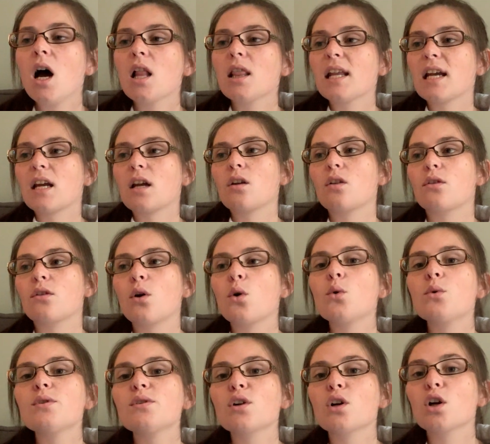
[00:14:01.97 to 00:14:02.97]
like
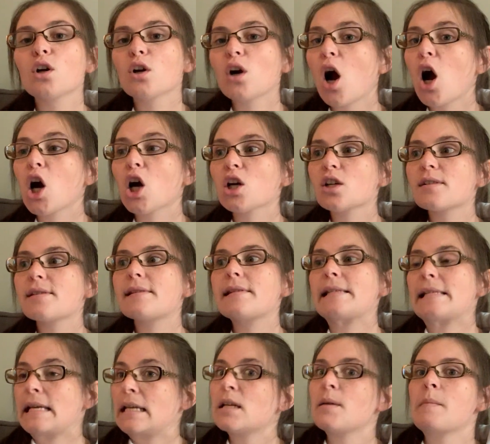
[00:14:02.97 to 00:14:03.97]
those are
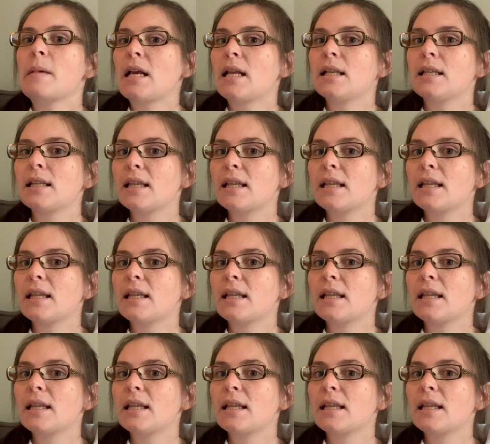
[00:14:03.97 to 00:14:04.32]
cinnamon,